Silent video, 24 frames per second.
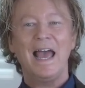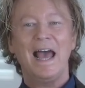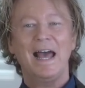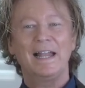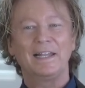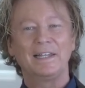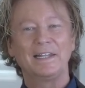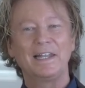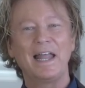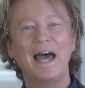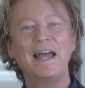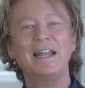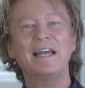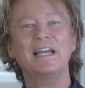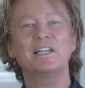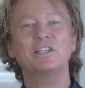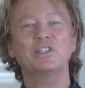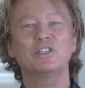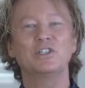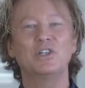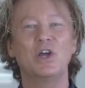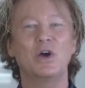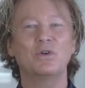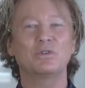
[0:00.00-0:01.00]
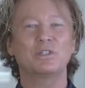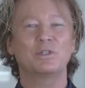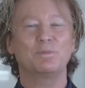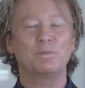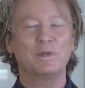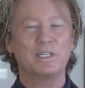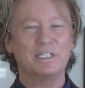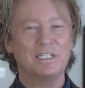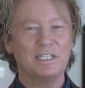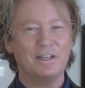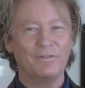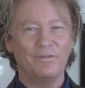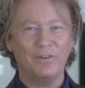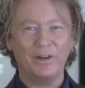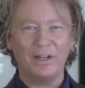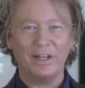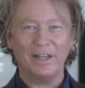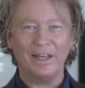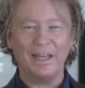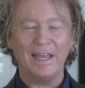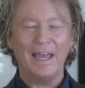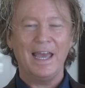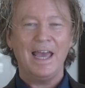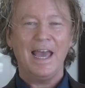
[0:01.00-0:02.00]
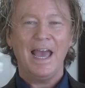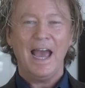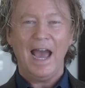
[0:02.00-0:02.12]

and let us know specifically